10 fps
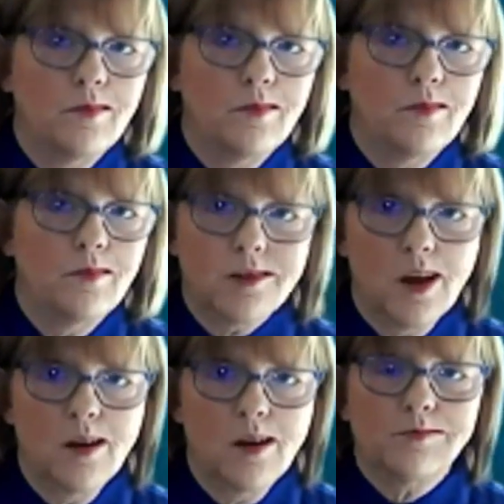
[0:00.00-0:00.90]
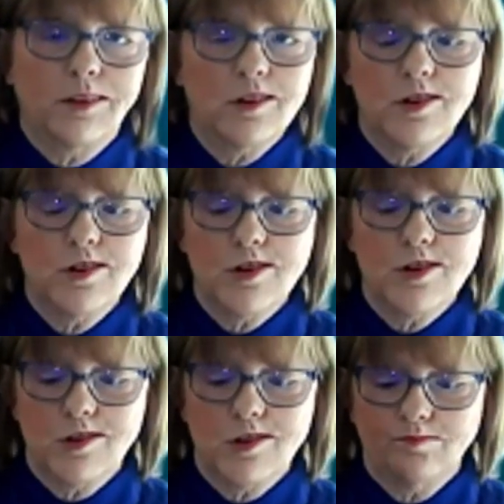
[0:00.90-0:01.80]
have something to
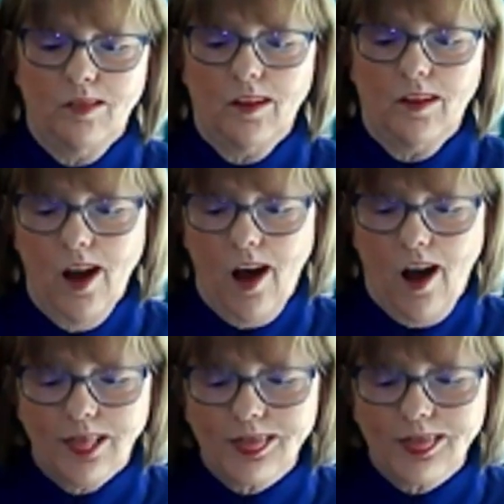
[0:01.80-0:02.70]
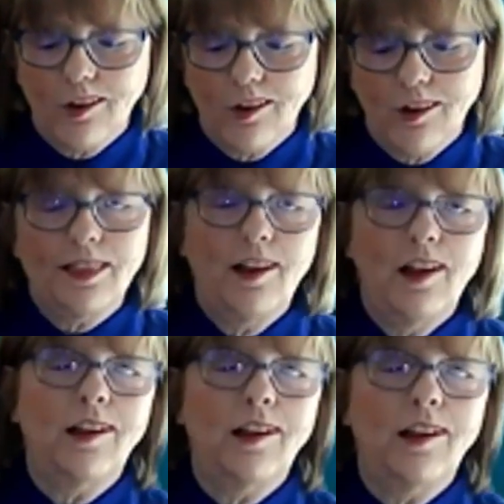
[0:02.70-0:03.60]
do. A third
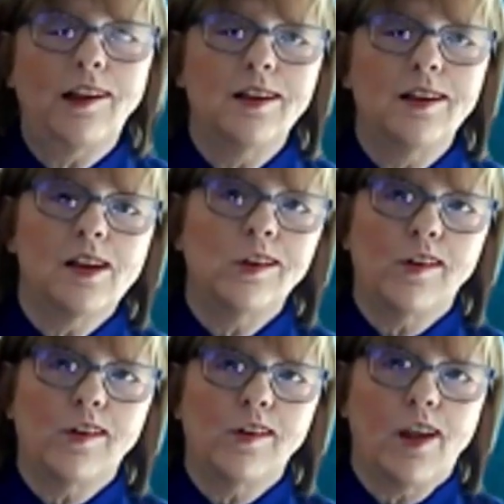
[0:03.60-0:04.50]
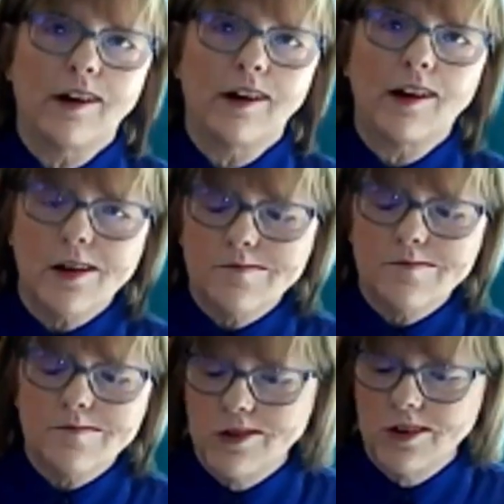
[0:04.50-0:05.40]
thing is that you can read a
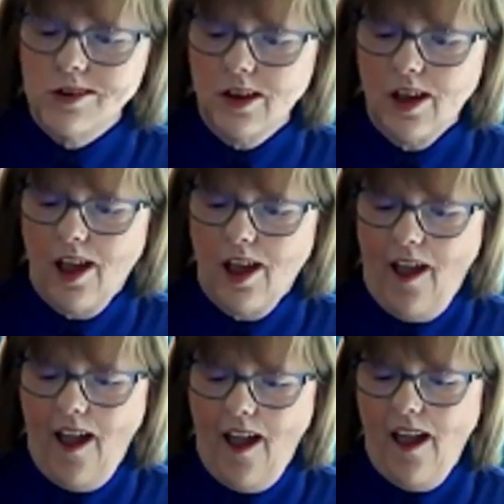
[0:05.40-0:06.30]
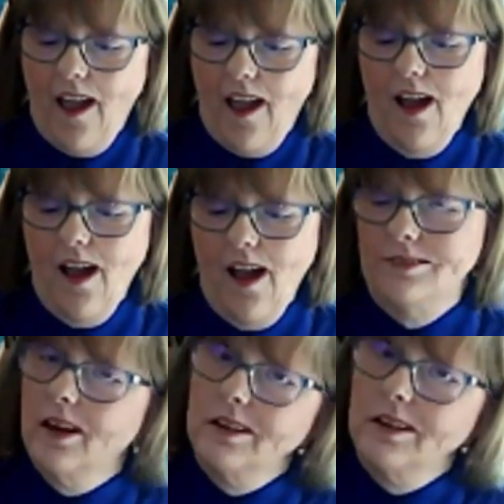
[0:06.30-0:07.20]
book
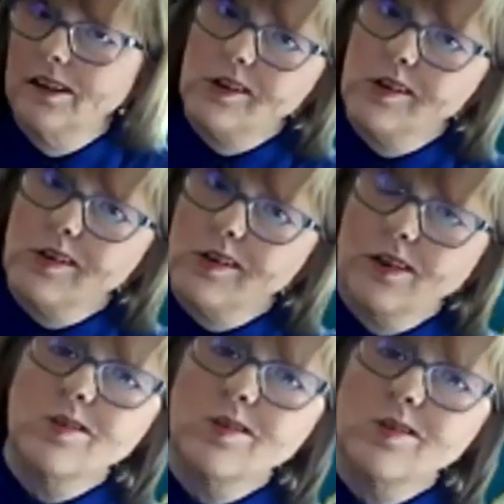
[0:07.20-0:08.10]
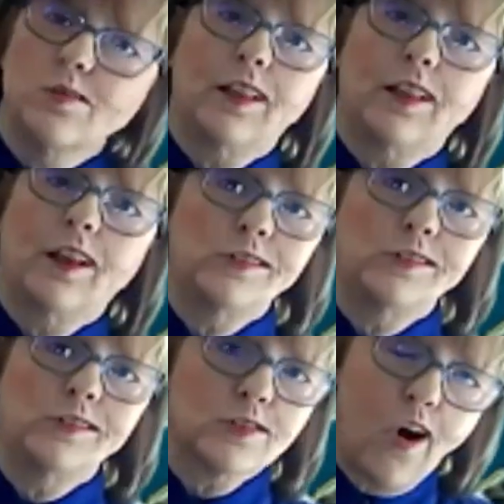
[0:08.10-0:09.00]
and you can do one that you
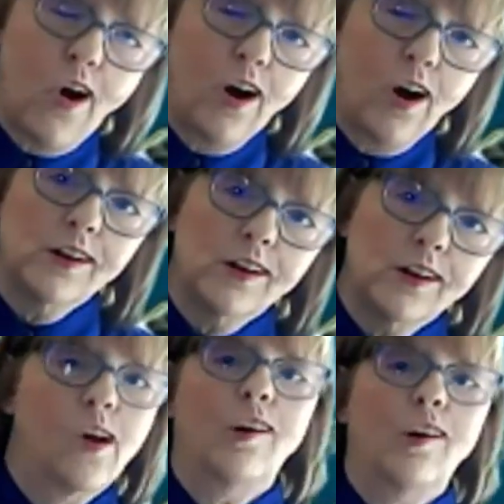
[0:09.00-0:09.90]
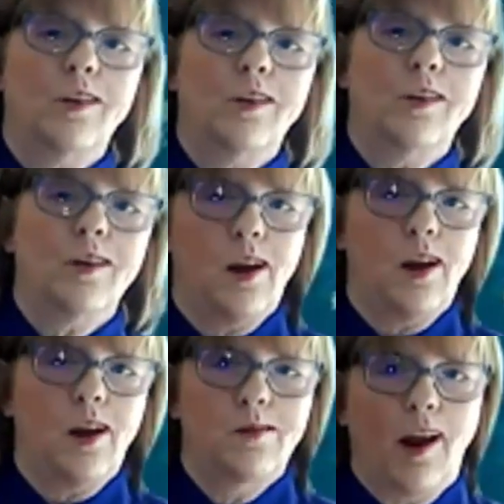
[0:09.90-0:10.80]
started, and you can pick
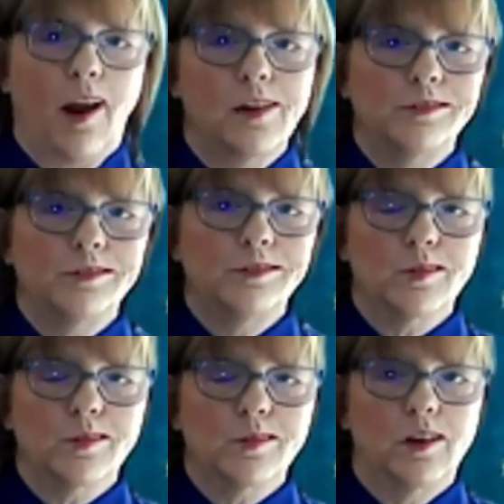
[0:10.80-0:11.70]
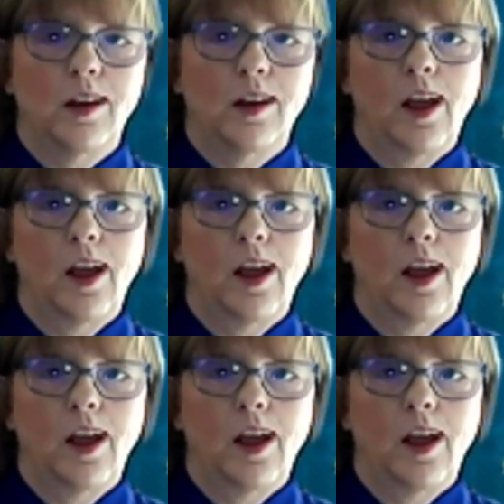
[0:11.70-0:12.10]
a brand new one.